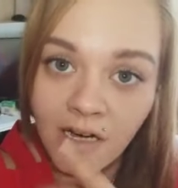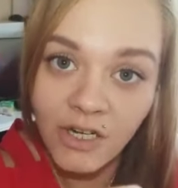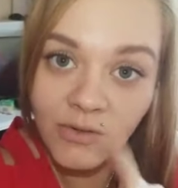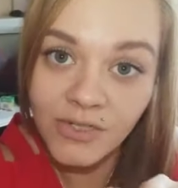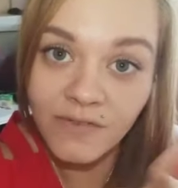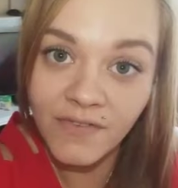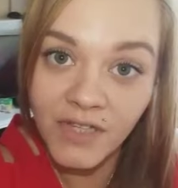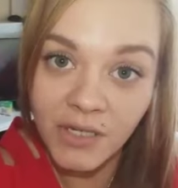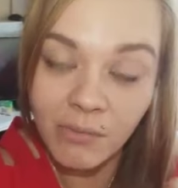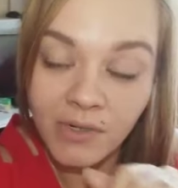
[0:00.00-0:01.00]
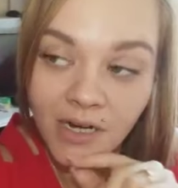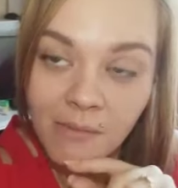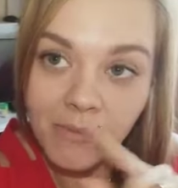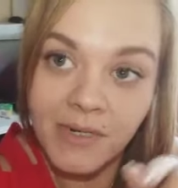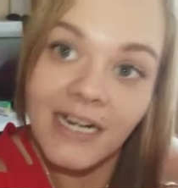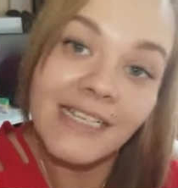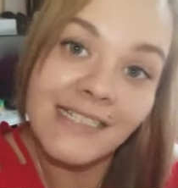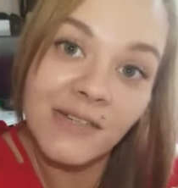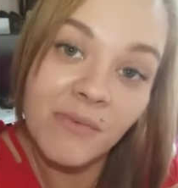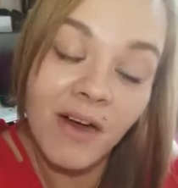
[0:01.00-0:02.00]
I know I've done a few, but I can't remember when I last
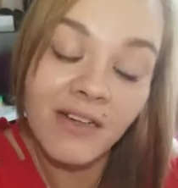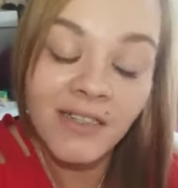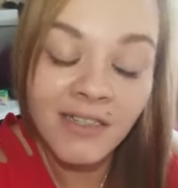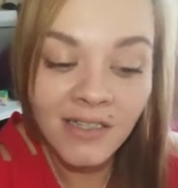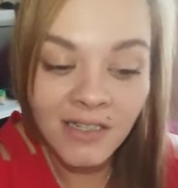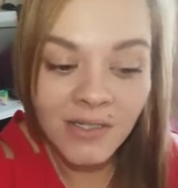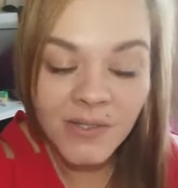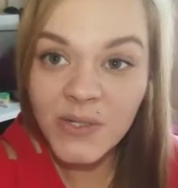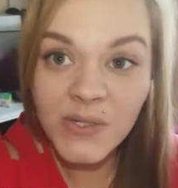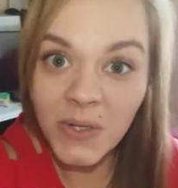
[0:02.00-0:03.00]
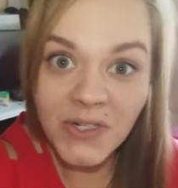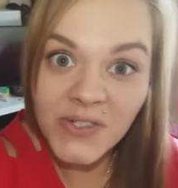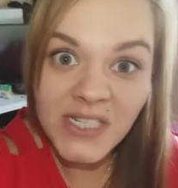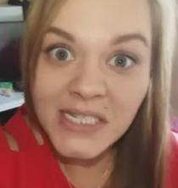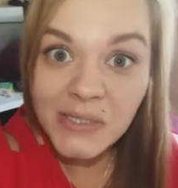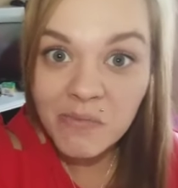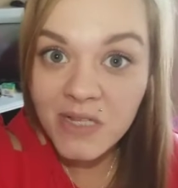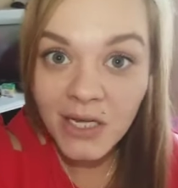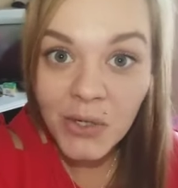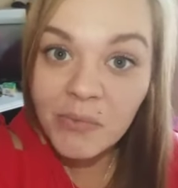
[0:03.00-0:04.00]
did one. So I just thought I'd just get
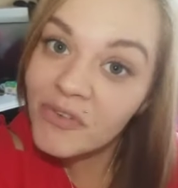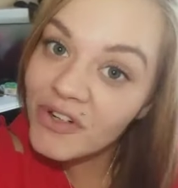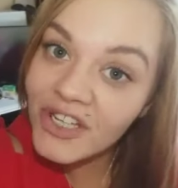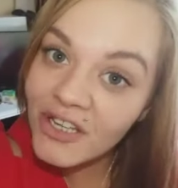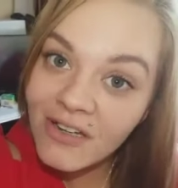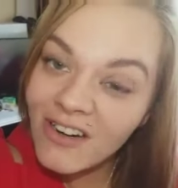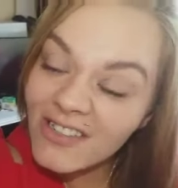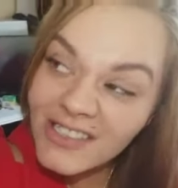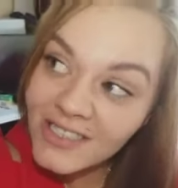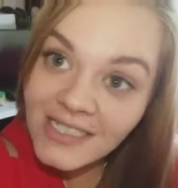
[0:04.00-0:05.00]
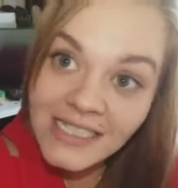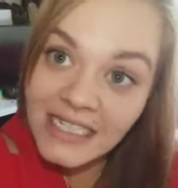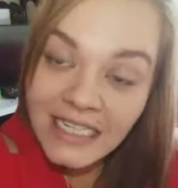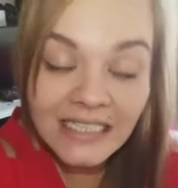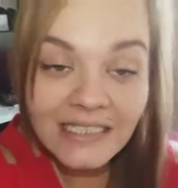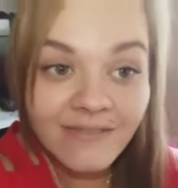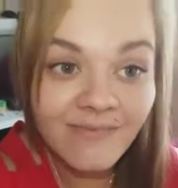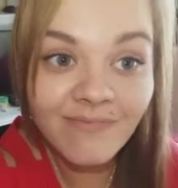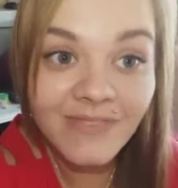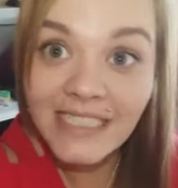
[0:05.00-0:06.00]
something up for you guys, just to
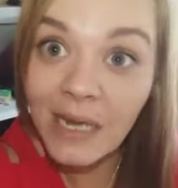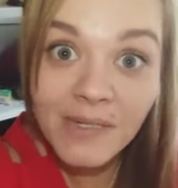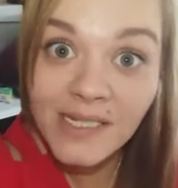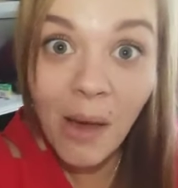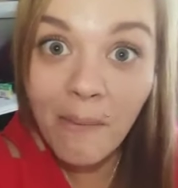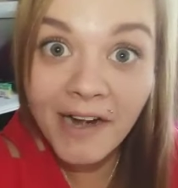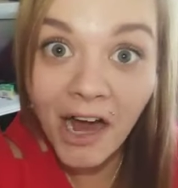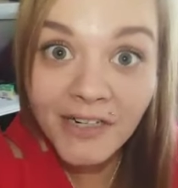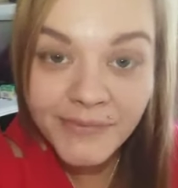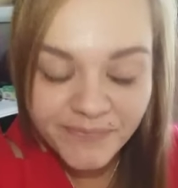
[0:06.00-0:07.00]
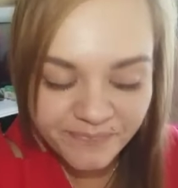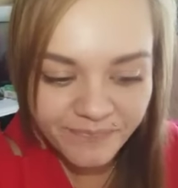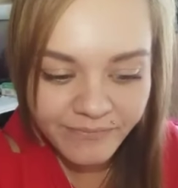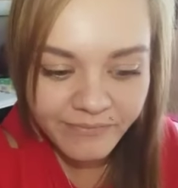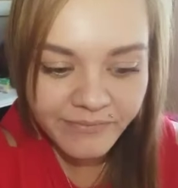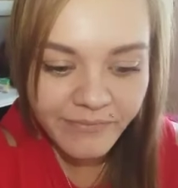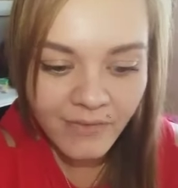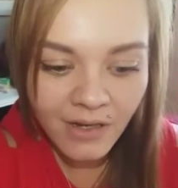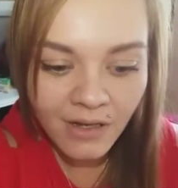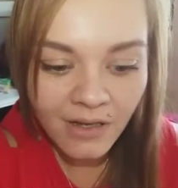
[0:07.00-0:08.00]
see what's going on.
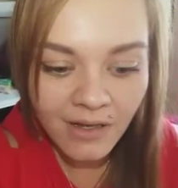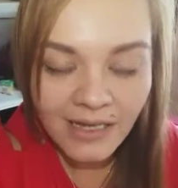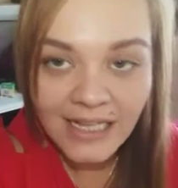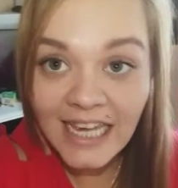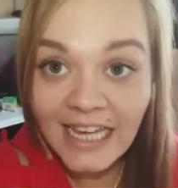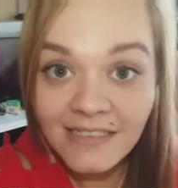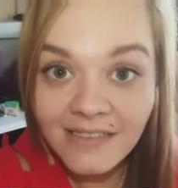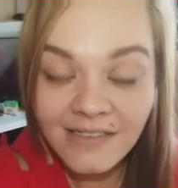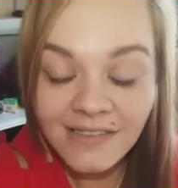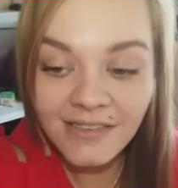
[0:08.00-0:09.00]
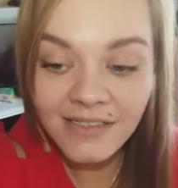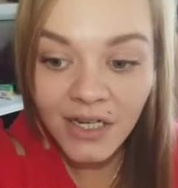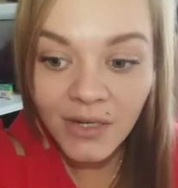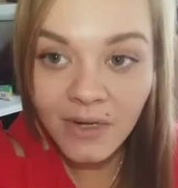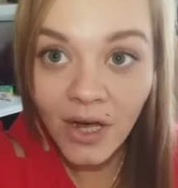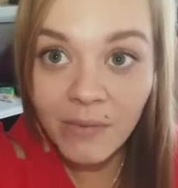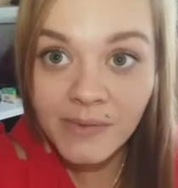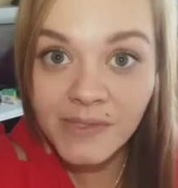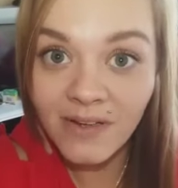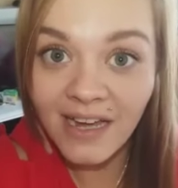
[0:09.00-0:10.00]
Yeah, so I hope
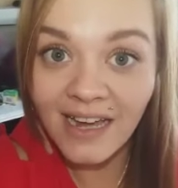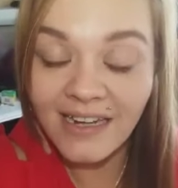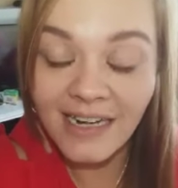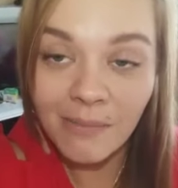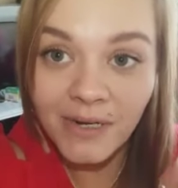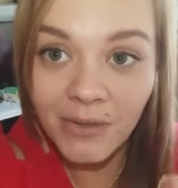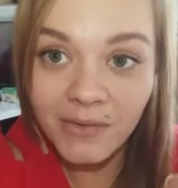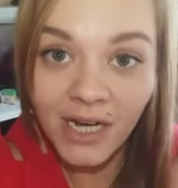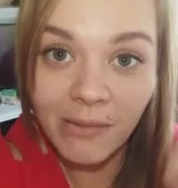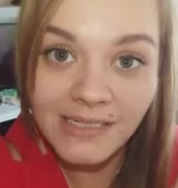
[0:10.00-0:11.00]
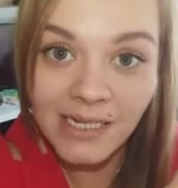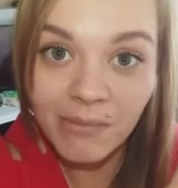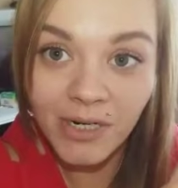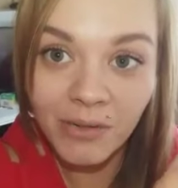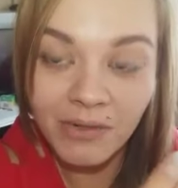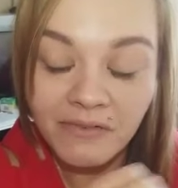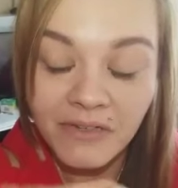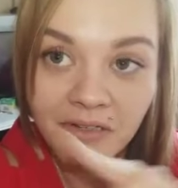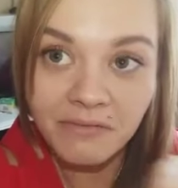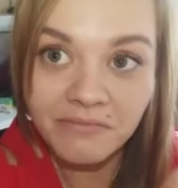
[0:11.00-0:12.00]
this is okay. Let me know in the comments down below if
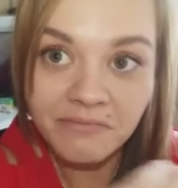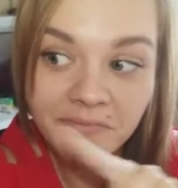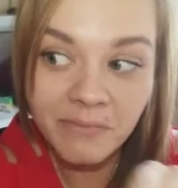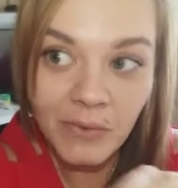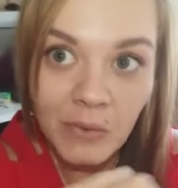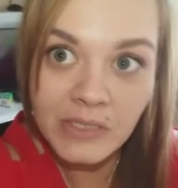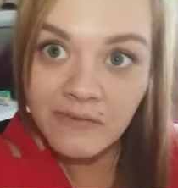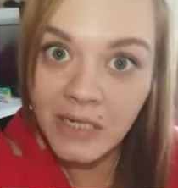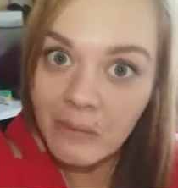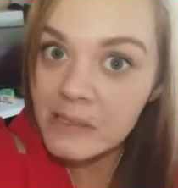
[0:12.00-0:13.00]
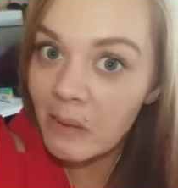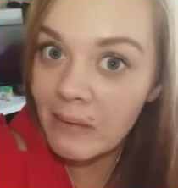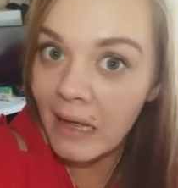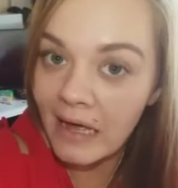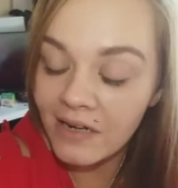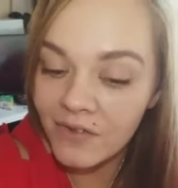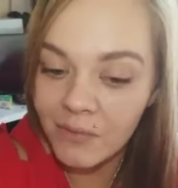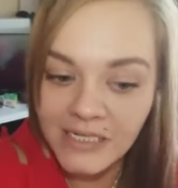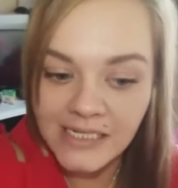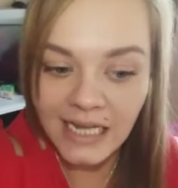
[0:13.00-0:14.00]
you thought this video was okay, and if you
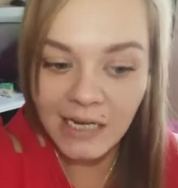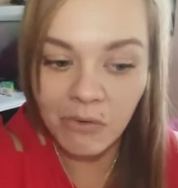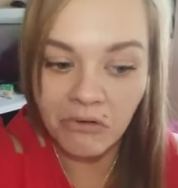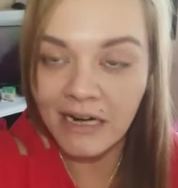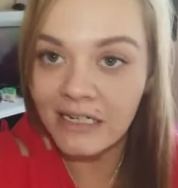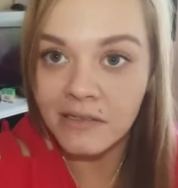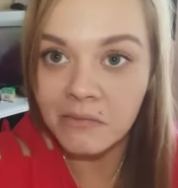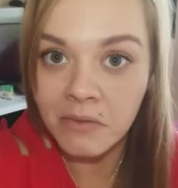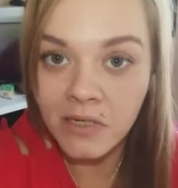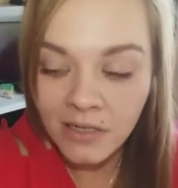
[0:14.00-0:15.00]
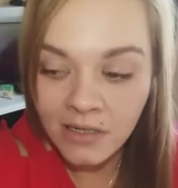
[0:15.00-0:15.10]
want to see any more random